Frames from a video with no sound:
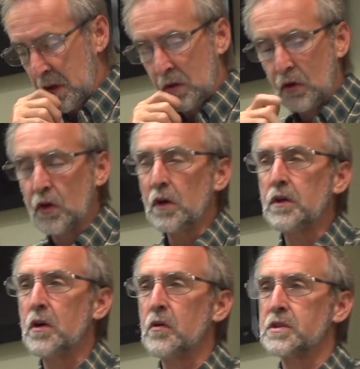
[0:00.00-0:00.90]
The good
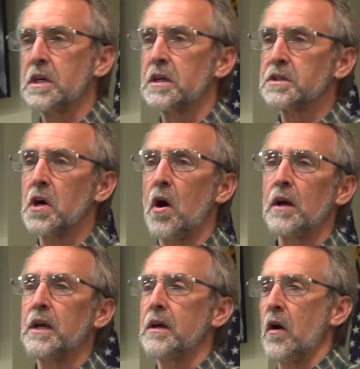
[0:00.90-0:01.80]
news is
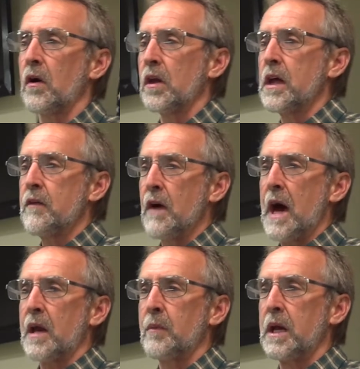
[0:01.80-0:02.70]
God did not leave
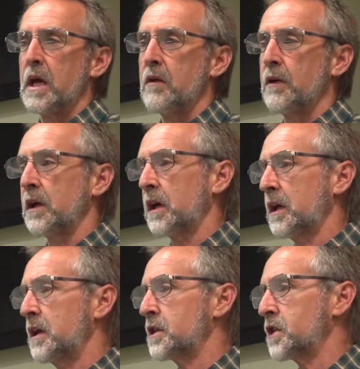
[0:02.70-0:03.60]
Adam and Eve in the
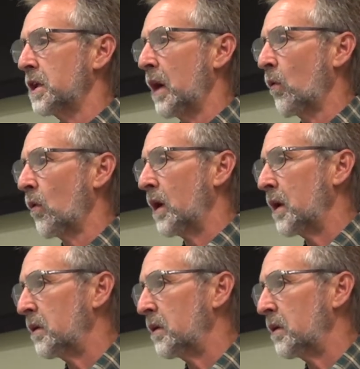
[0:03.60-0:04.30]
condition they were in.